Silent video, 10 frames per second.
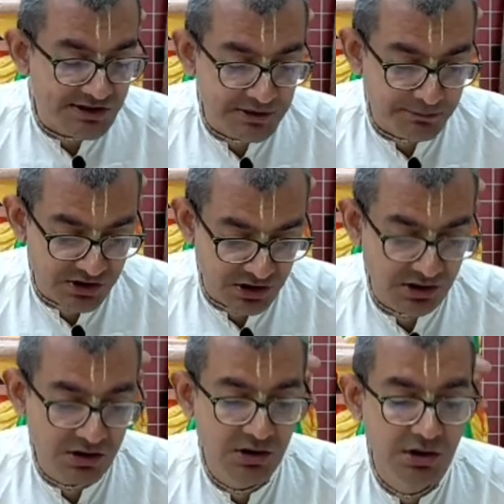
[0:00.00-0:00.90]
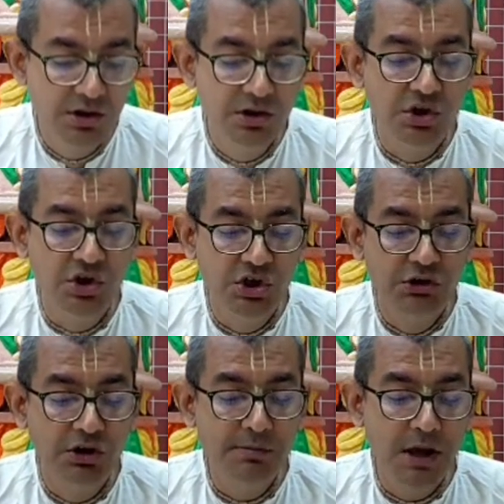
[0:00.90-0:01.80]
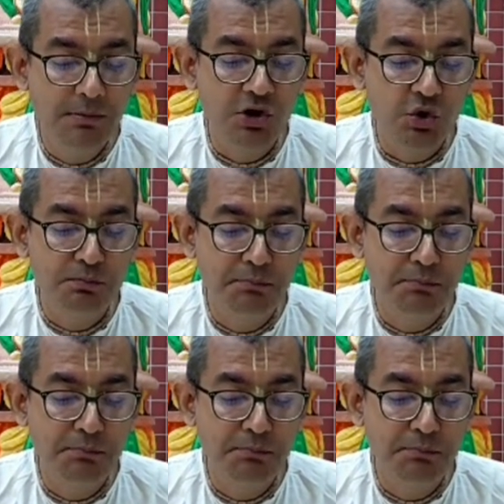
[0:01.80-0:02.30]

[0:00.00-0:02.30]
Asipatra, you will be able to